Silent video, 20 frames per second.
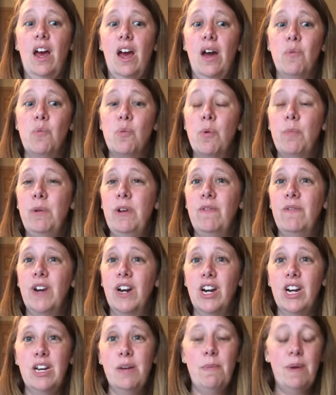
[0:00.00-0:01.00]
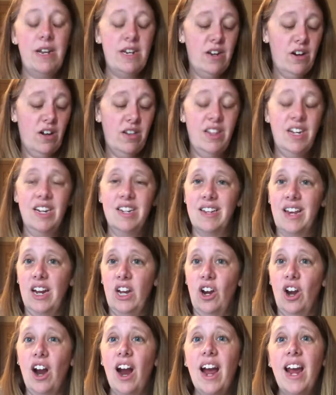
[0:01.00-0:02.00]
will be very dependent on things like
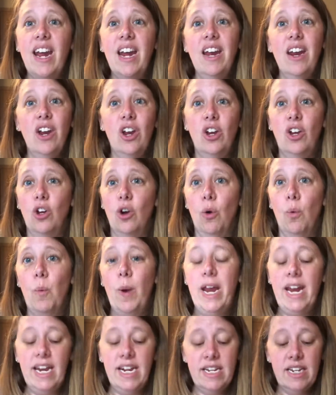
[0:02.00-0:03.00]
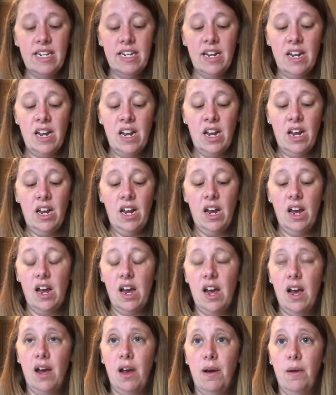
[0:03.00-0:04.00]
your height, your weight,
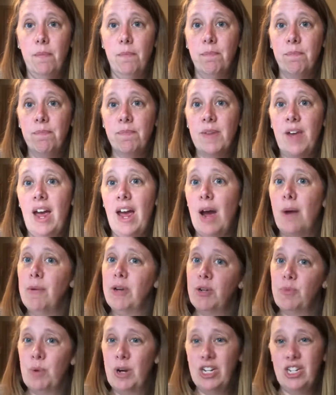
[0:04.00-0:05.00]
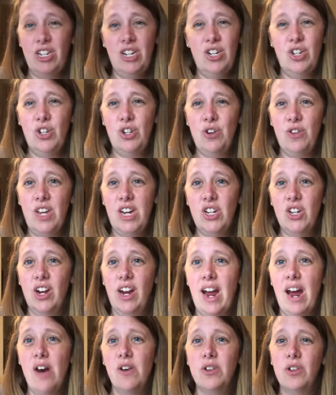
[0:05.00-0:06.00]
how much breast tissue they took
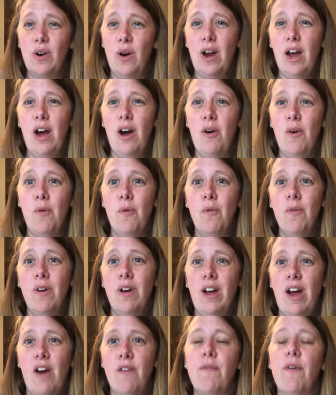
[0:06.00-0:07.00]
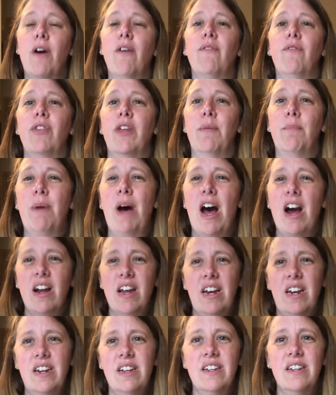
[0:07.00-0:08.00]
out, so how far the
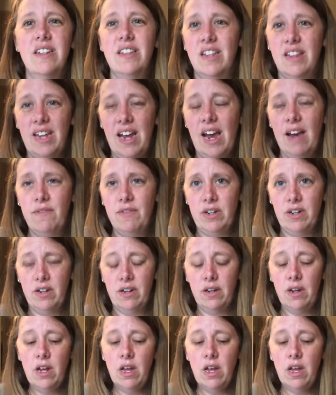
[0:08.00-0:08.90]
pocket is that they have to